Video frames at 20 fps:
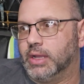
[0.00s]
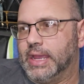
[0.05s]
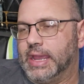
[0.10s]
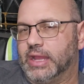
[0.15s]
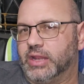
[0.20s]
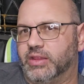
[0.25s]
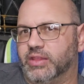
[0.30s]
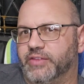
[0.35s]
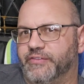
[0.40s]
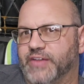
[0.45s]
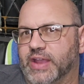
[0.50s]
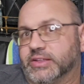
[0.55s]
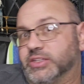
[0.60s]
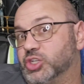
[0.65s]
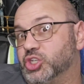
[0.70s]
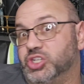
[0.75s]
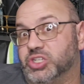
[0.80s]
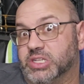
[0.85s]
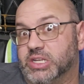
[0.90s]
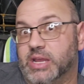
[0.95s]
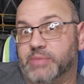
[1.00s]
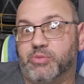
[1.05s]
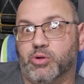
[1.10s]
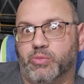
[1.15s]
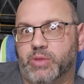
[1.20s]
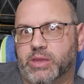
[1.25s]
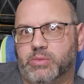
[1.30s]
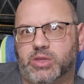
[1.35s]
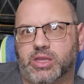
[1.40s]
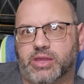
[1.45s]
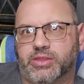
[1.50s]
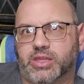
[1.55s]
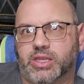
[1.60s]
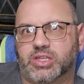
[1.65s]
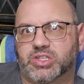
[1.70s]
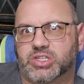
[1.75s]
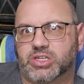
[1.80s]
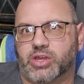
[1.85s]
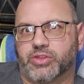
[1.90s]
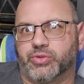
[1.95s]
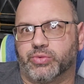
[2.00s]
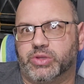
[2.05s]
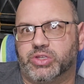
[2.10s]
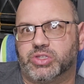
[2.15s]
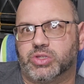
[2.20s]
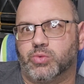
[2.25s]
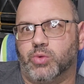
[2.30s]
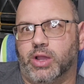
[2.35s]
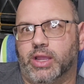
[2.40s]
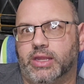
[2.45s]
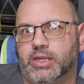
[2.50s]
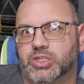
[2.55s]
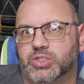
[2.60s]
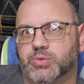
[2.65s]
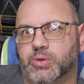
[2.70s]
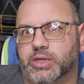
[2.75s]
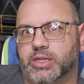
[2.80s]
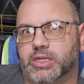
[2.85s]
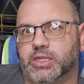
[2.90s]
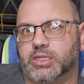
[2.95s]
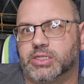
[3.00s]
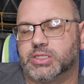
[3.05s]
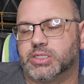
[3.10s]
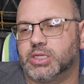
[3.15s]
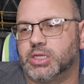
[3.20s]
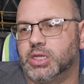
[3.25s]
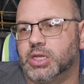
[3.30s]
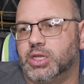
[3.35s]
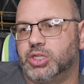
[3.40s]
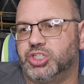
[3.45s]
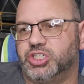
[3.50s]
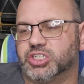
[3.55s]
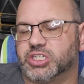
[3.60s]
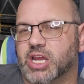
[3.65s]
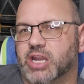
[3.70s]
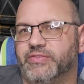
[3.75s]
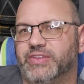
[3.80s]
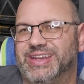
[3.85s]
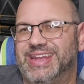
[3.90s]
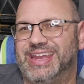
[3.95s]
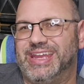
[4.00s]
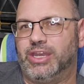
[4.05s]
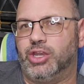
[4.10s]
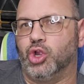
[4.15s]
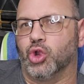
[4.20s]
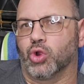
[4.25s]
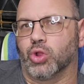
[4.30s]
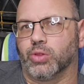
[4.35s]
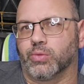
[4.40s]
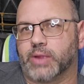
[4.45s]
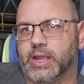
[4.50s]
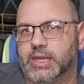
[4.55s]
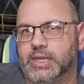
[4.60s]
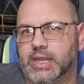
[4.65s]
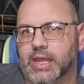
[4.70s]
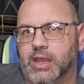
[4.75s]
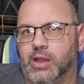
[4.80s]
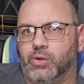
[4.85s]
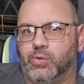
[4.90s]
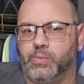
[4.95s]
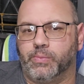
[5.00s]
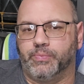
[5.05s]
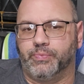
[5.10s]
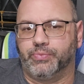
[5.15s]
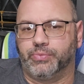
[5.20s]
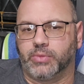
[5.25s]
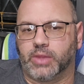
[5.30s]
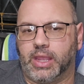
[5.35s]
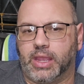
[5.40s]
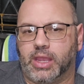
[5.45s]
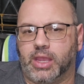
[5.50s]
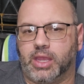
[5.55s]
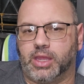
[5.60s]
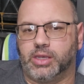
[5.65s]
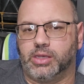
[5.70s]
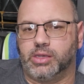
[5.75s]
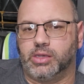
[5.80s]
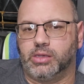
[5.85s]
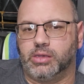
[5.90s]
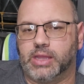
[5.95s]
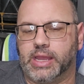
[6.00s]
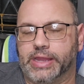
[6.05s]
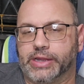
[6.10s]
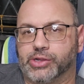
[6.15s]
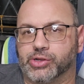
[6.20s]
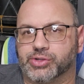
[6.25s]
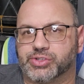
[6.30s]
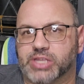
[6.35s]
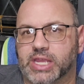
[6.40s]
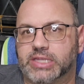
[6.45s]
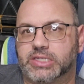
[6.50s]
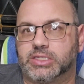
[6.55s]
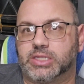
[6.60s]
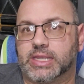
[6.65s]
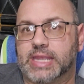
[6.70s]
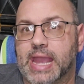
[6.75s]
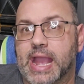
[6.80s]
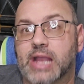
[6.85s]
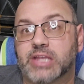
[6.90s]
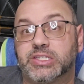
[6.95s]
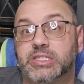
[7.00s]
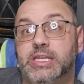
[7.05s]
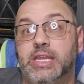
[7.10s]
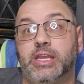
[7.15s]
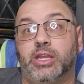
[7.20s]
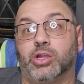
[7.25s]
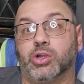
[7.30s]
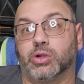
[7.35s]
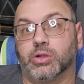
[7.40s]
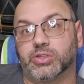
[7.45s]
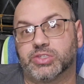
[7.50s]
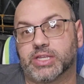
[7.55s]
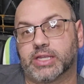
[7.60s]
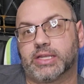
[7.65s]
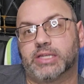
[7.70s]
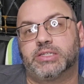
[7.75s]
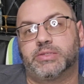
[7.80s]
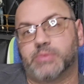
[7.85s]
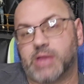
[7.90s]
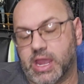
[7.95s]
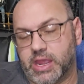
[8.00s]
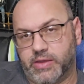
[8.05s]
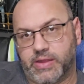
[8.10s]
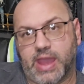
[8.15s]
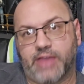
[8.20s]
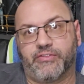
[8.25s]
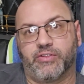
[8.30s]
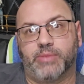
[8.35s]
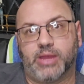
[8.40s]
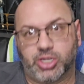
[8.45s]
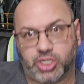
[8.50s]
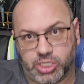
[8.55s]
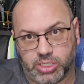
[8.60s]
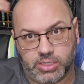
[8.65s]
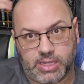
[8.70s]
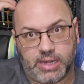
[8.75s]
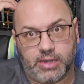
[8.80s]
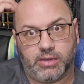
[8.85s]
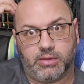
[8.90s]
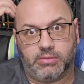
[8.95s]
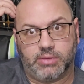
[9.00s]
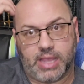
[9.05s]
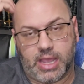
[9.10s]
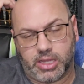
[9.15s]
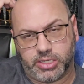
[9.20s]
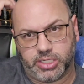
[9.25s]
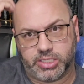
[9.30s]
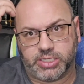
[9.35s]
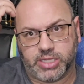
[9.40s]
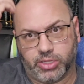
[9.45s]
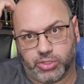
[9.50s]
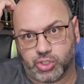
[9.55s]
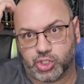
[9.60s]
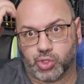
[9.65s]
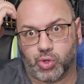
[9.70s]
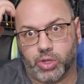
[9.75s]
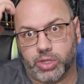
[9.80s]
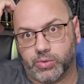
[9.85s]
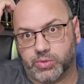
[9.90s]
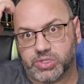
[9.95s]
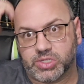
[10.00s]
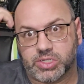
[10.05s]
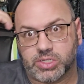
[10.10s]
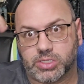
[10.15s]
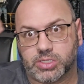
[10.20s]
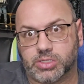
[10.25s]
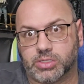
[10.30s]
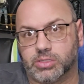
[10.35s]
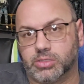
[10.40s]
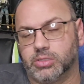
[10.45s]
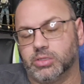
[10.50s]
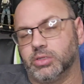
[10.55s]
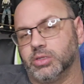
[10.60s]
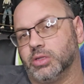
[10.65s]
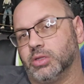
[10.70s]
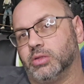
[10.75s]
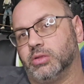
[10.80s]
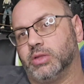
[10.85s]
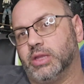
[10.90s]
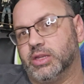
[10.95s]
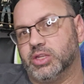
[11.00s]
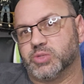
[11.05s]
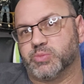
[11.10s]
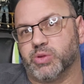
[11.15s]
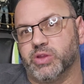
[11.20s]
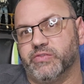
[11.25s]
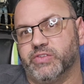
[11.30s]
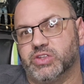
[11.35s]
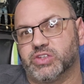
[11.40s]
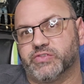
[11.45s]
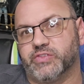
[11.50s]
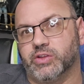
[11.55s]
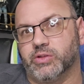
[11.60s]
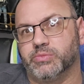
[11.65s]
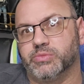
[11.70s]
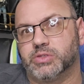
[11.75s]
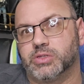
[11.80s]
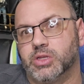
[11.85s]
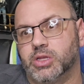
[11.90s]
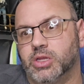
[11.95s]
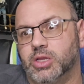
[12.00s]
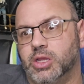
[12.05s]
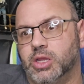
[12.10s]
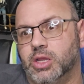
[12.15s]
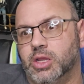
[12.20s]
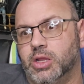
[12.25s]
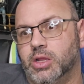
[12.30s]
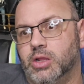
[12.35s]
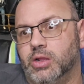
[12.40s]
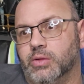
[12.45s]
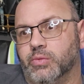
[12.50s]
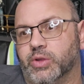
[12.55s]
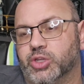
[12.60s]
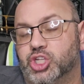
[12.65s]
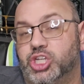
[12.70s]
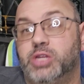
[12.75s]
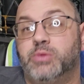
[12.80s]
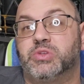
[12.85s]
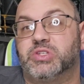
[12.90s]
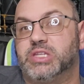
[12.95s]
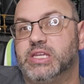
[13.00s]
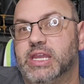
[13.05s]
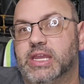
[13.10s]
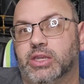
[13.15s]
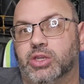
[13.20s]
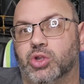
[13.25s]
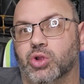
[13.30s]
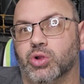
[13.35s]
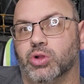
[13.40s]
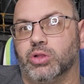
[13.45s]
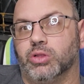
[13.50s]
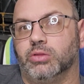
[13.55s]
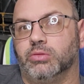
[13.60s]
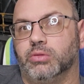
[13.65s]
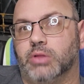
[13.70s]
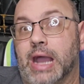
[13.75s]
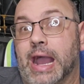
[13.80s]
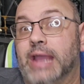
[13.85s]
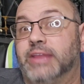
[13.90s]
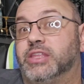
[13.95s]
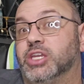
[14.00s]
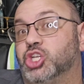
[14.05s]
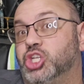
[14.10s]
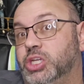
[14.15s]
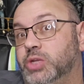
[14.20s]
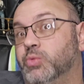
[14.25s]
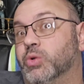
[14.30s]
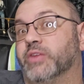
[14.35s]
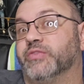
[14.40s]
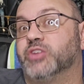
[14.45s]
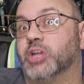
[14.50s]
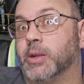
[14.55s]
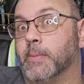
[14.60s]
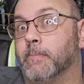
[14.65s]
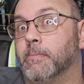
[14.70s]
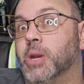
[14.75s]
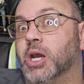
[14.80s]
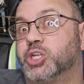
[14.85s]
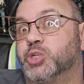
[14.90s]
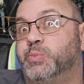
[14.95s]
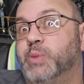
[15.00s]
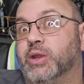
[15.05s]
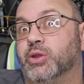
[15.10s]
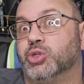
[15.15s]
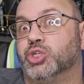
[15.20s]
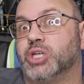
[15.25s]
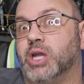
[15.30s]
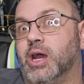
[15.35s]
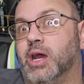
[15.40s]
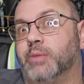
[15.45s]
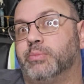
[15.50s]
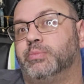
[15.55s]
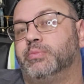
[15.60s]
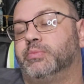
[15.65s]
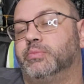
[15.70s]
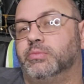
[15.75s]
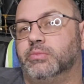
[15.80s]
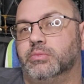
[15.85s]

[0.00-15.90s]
And the fact that she's a Nepo baby, I think, is another reason why it is what it is. She's kind of an it girl right now. And Eggers likes to cast the it girls. Like I aforementioned that Anya Taylor-Joy was in his previous films when she was the it girl. I think she would have done a much better job